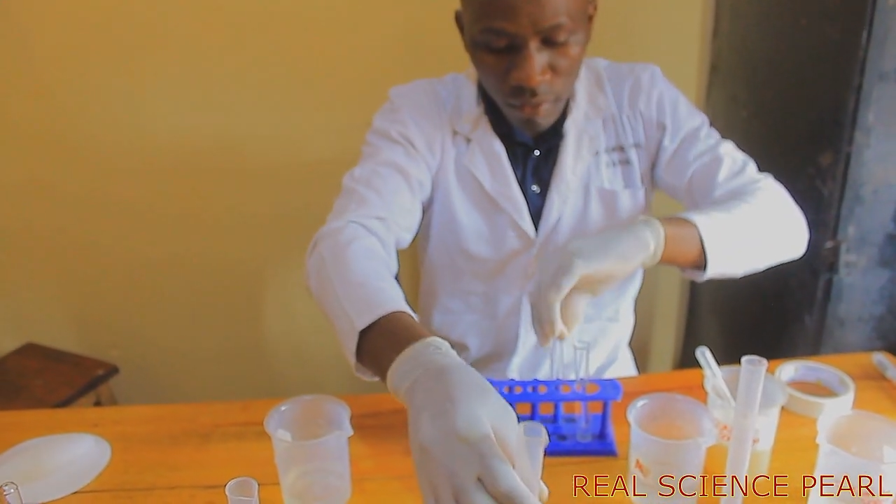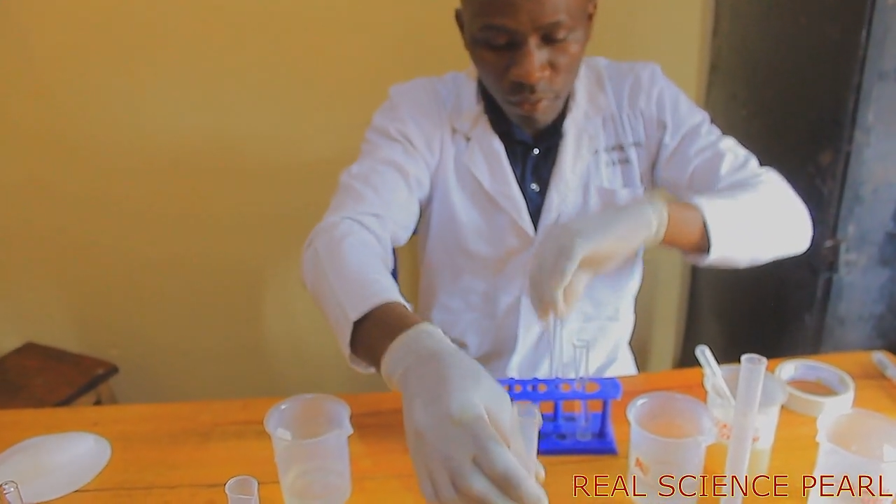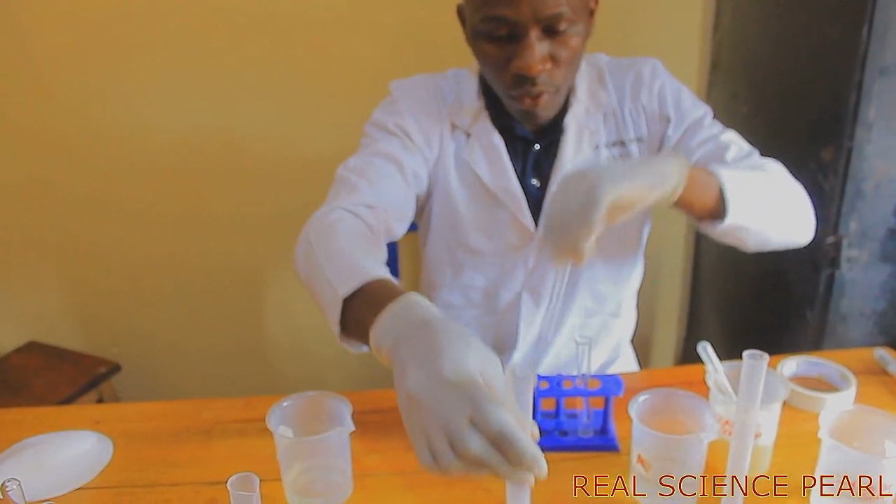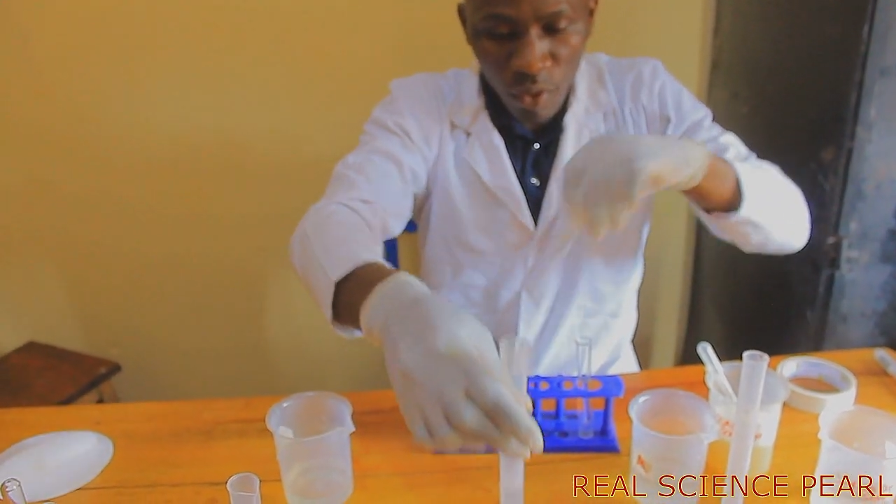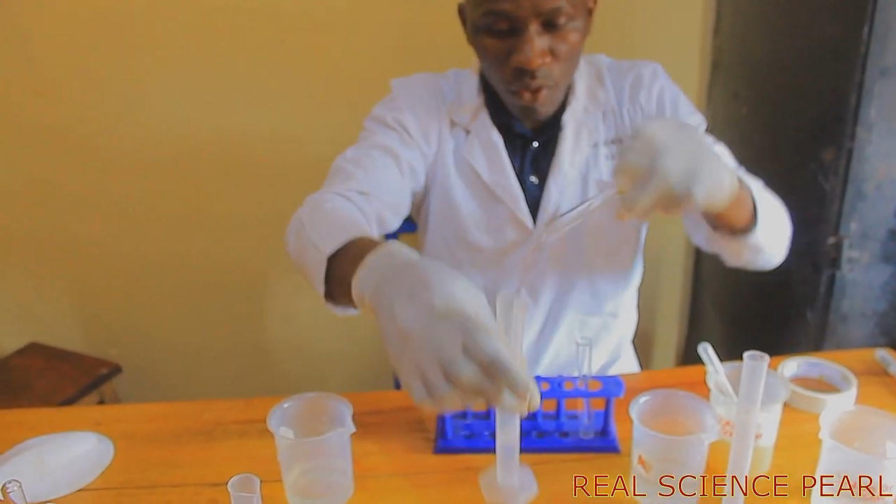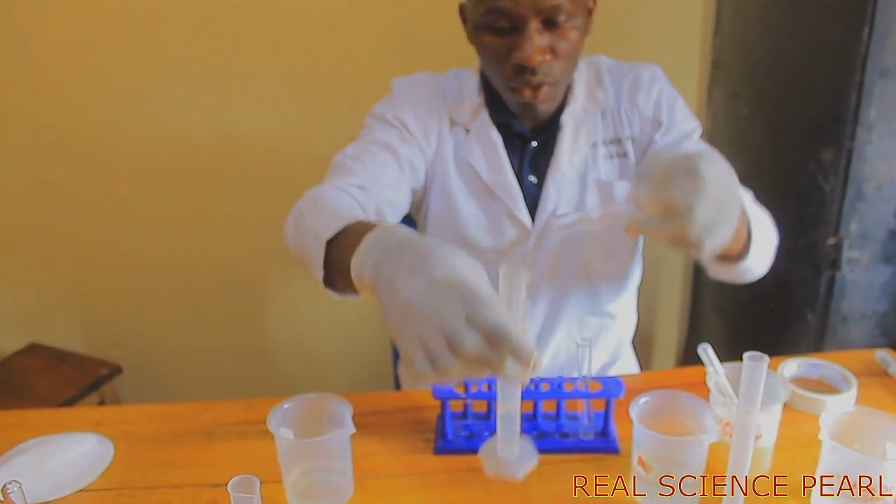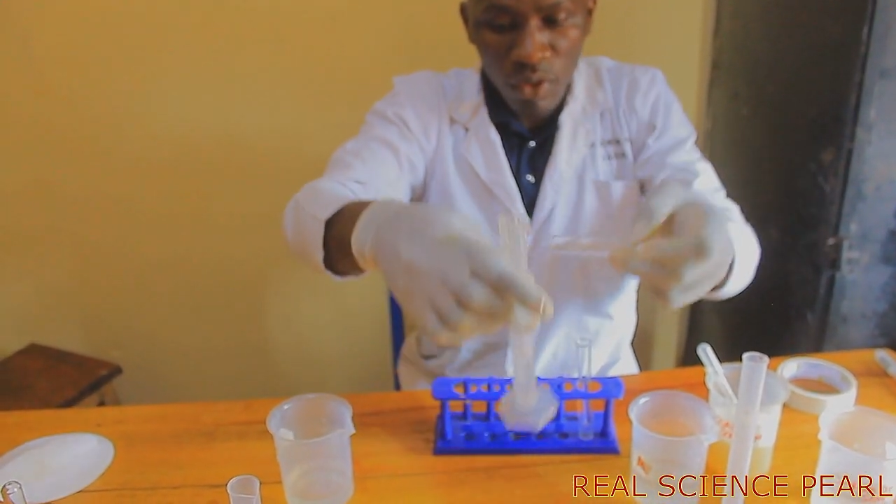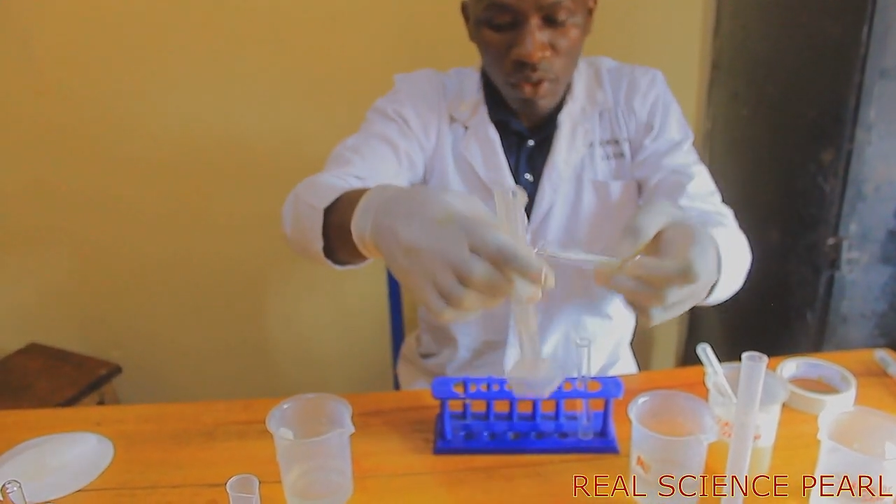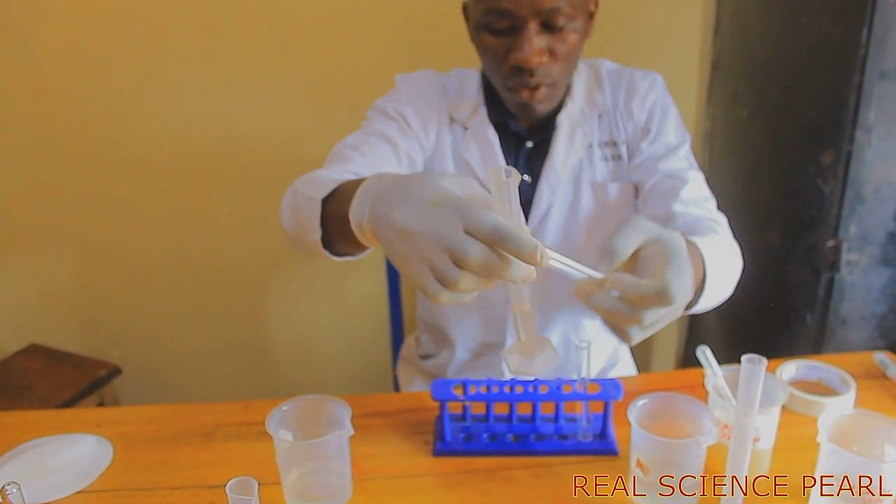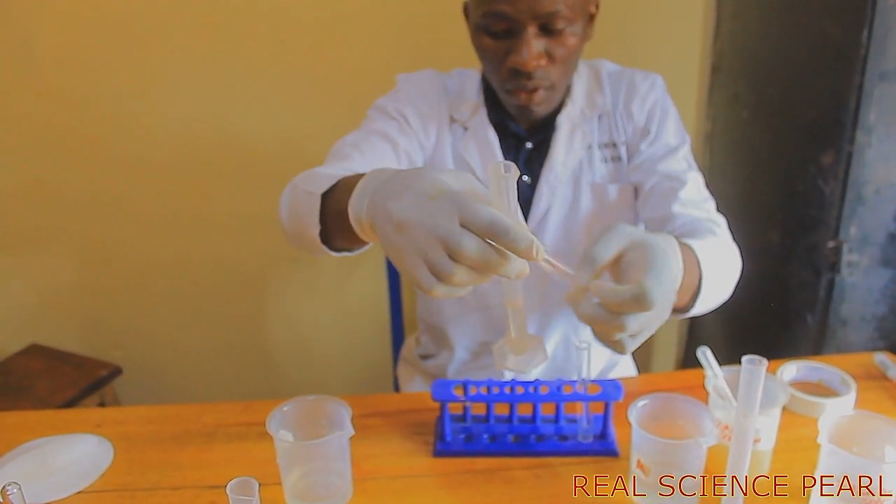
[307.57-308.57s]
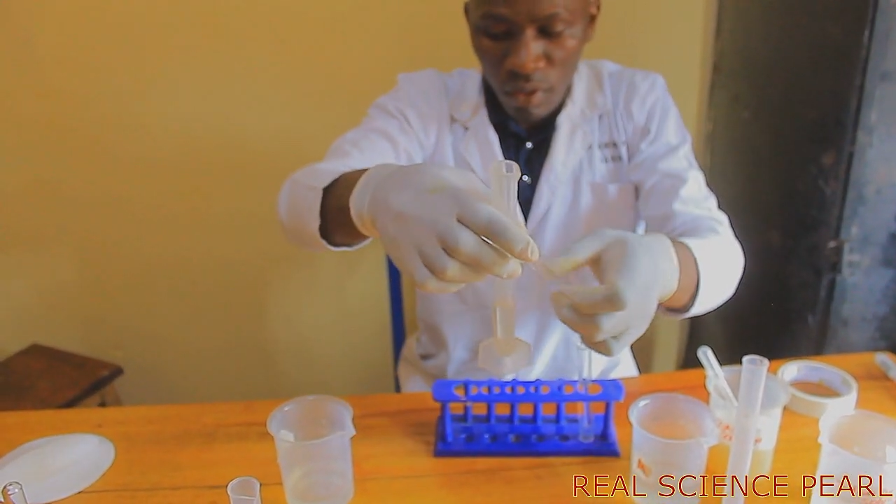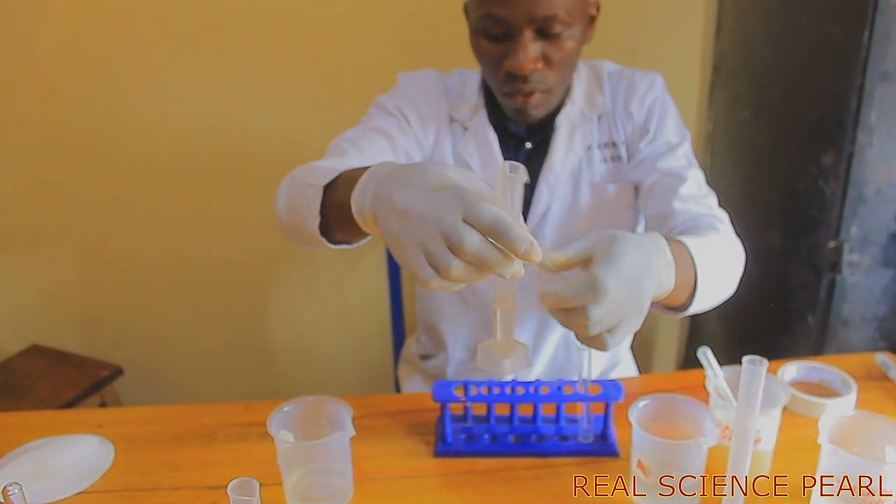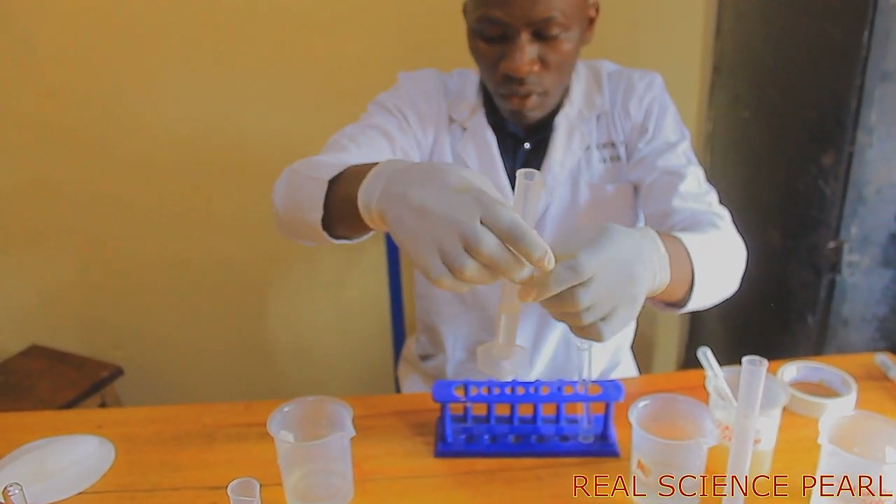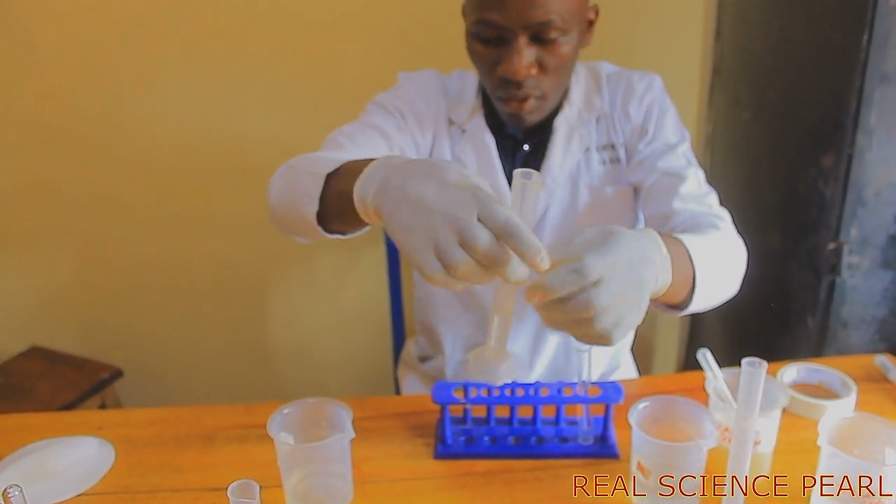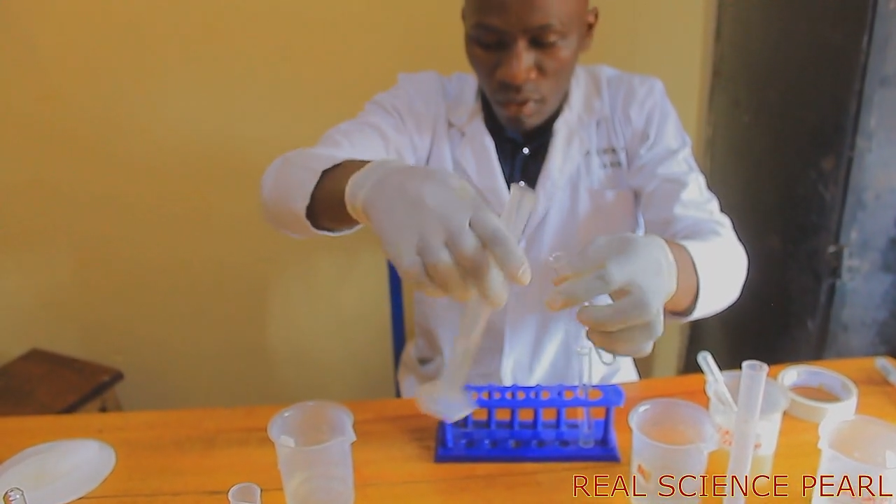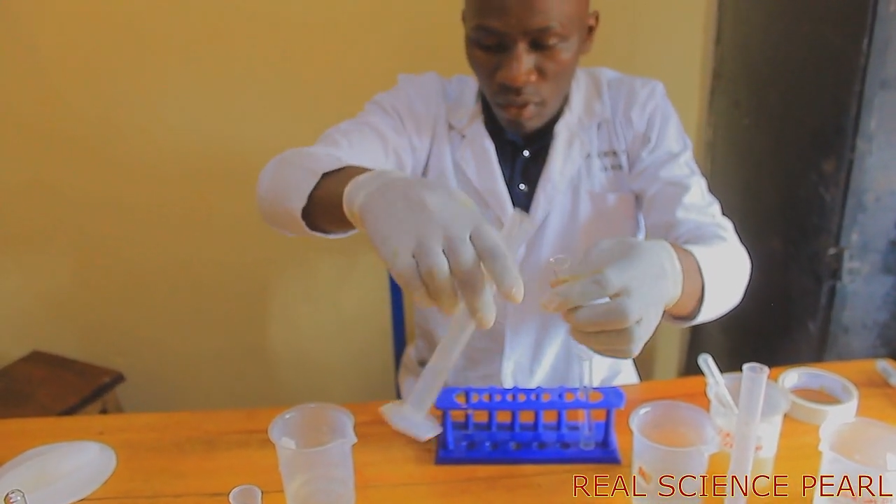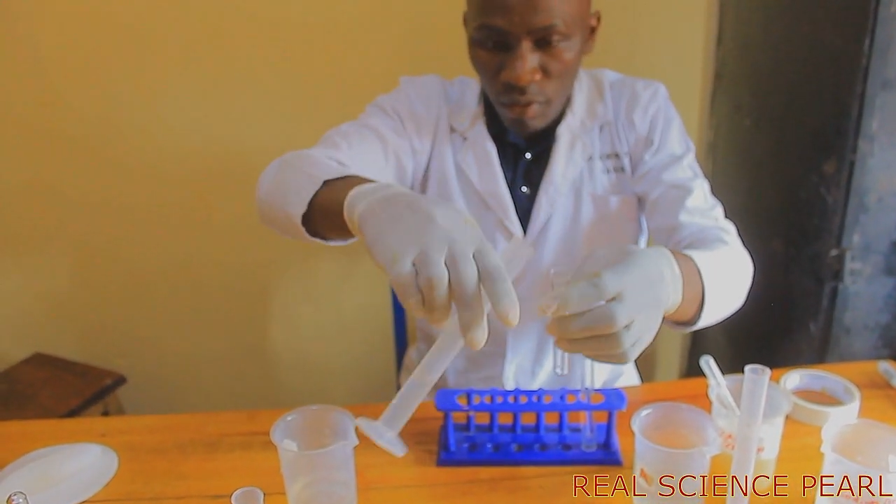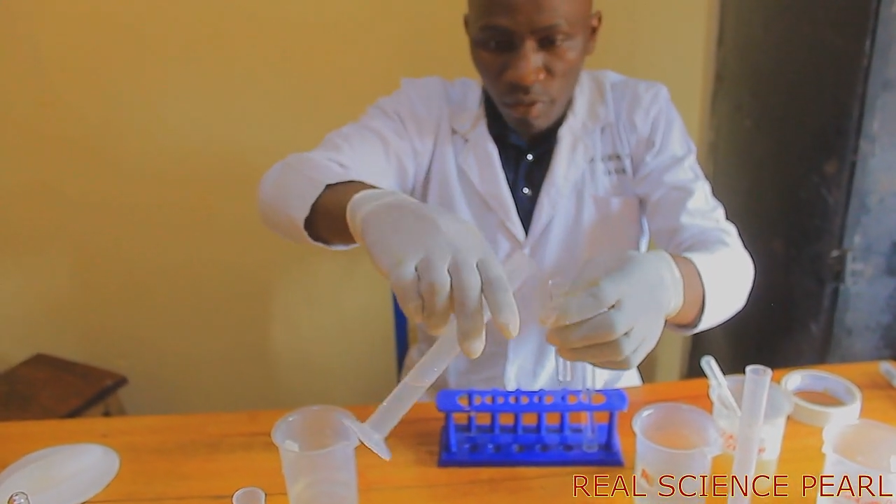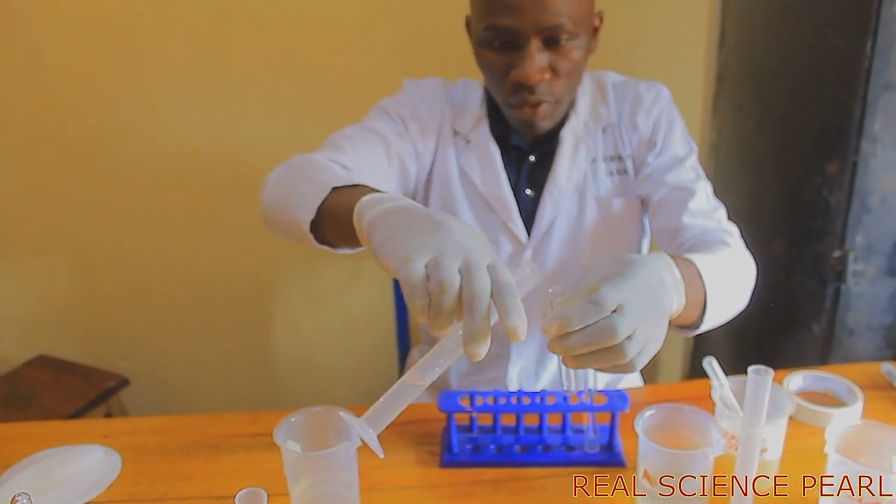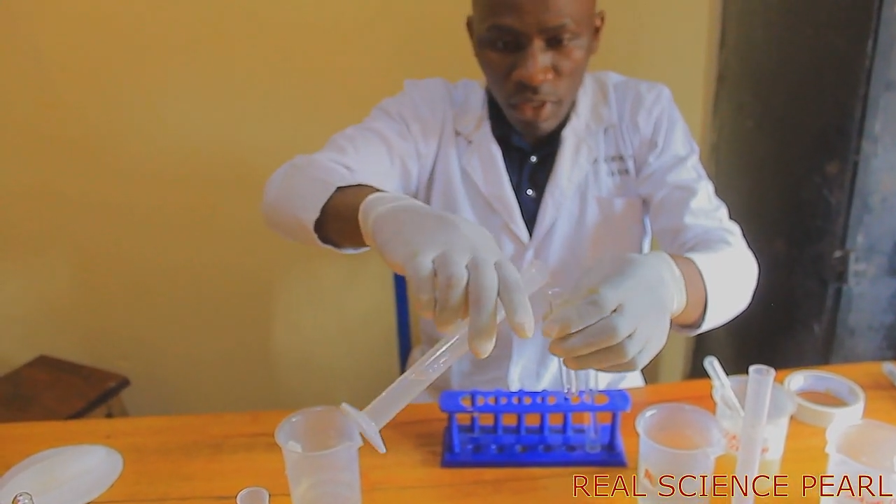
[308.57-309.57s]
for
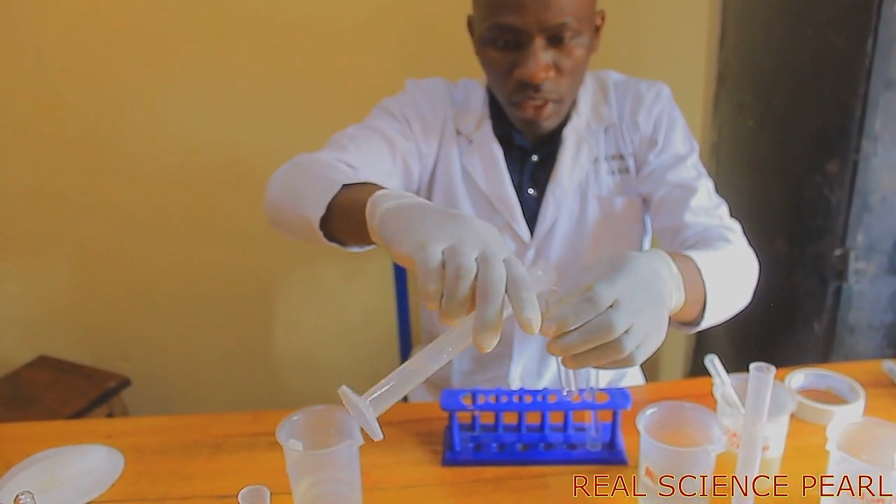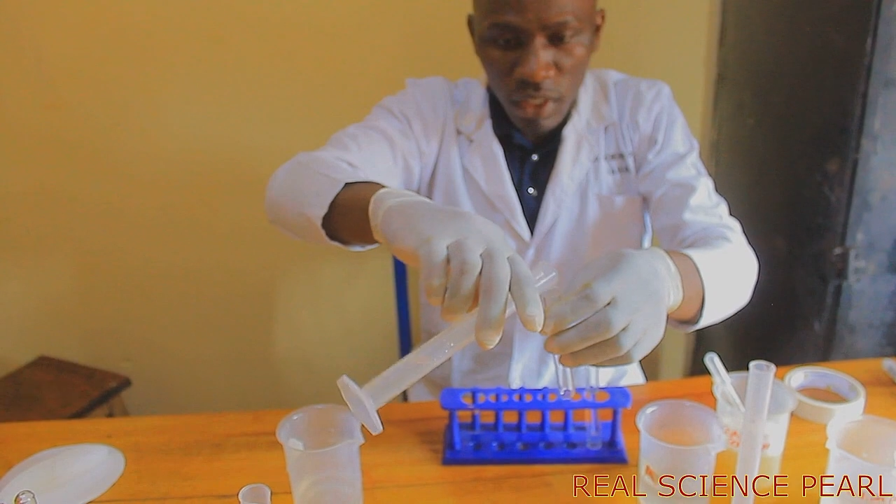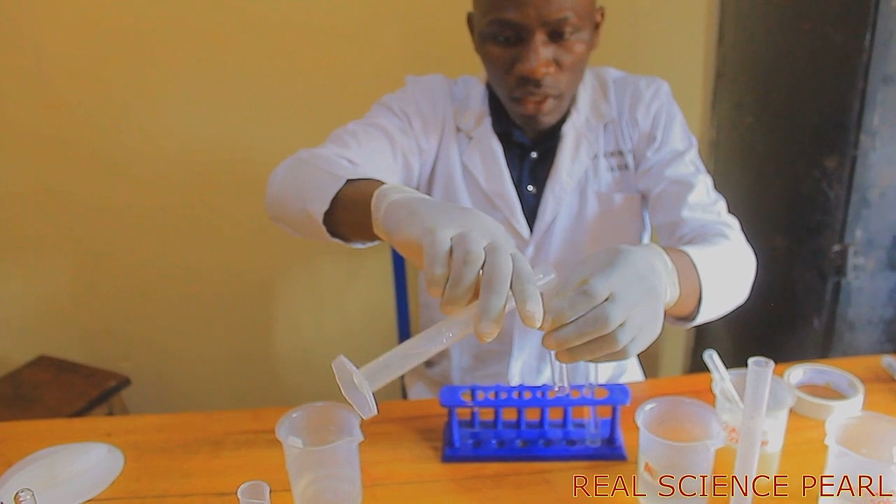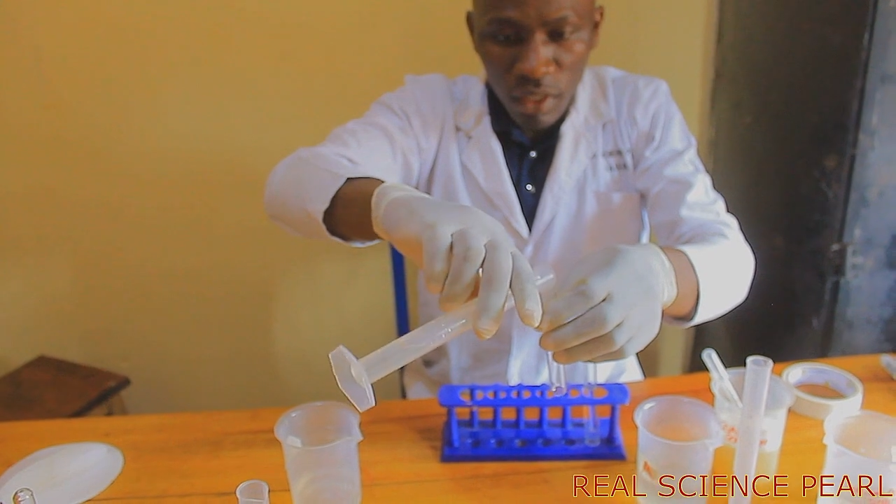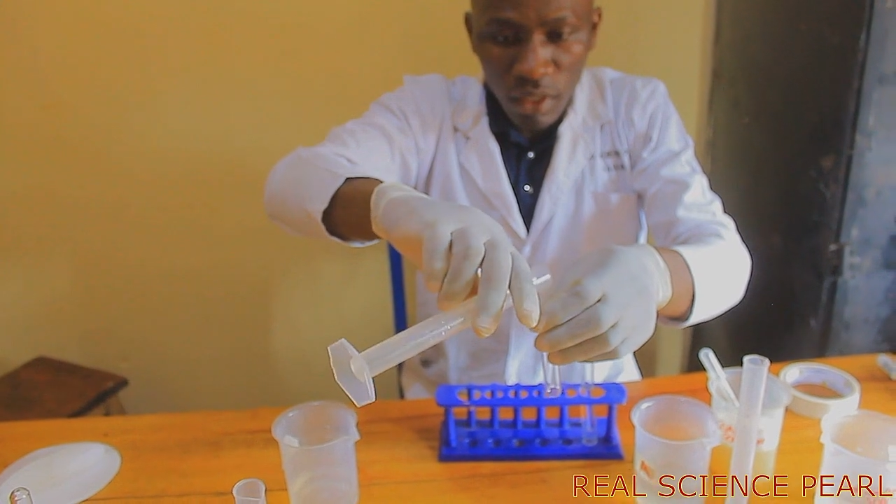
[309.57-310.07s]
C.